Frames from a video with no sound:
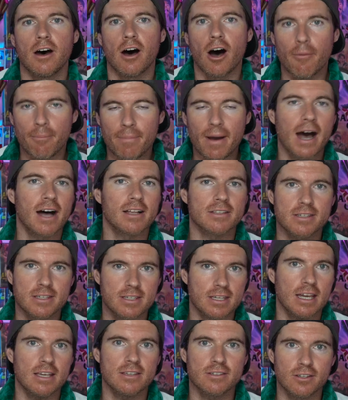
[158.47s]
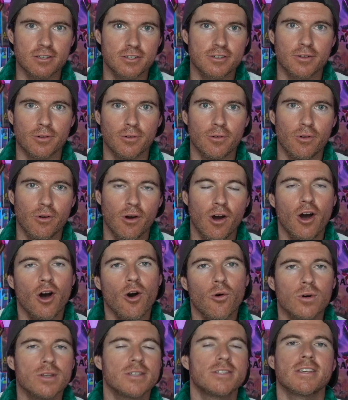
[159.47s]
about Season 2
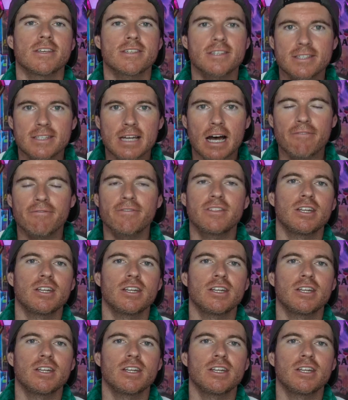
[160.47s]
was the stuff